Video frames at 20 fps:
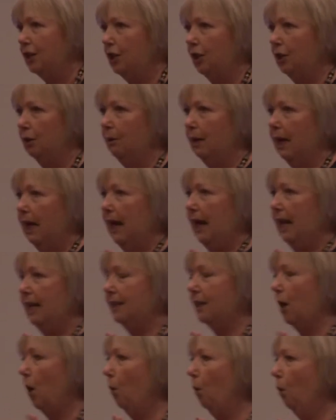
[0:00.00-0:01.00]
to you
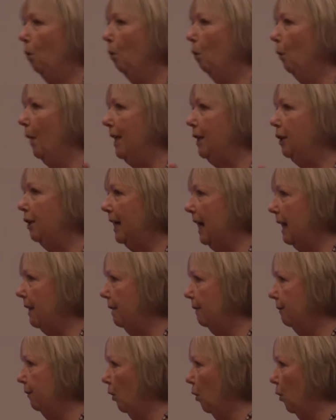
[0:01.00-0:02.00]
is when you get
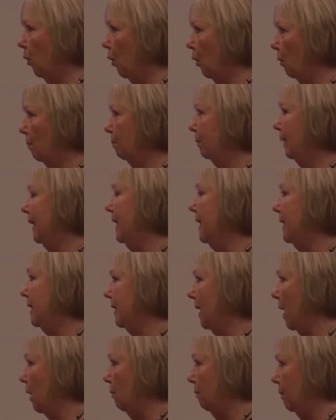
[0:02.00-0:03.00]
the form,
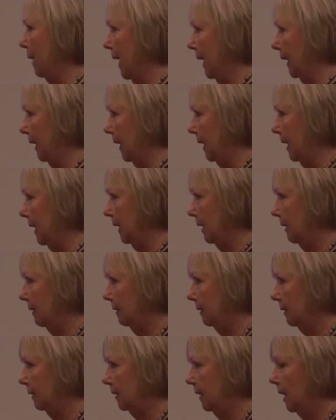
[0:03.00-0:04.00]
please don't panic.
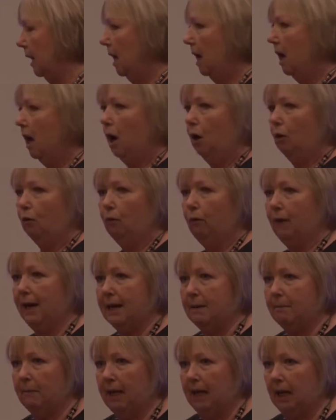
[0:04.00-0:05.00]

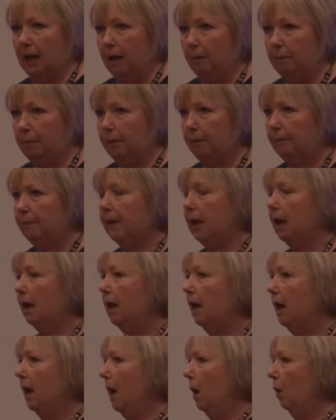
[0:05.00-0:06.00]
Ring me up.
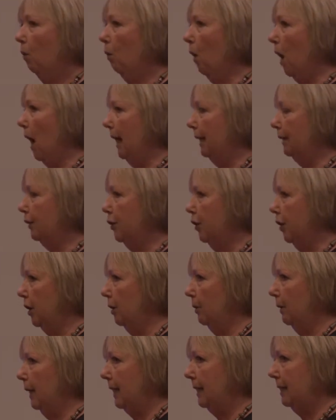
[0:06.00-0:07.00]
What I'll
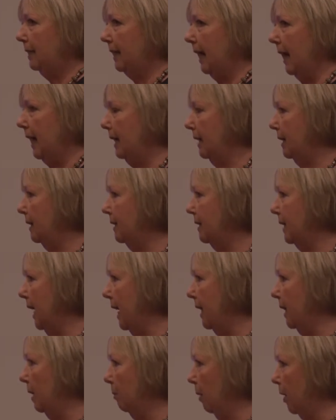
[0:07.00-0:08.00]
do is say,
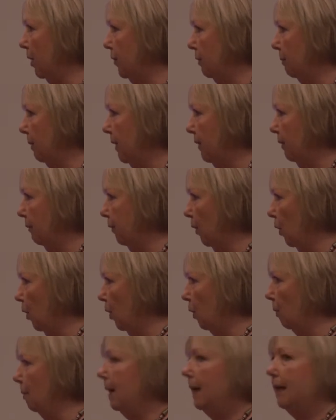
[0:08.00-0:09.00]
sign the bottom of the
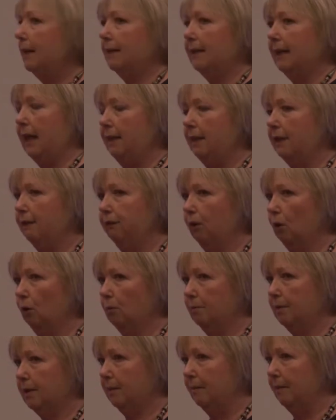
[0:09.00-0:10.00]
form, send the
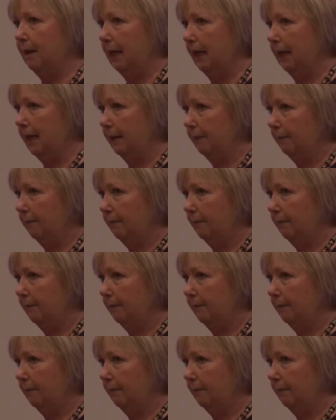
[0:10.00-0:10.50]
form to me.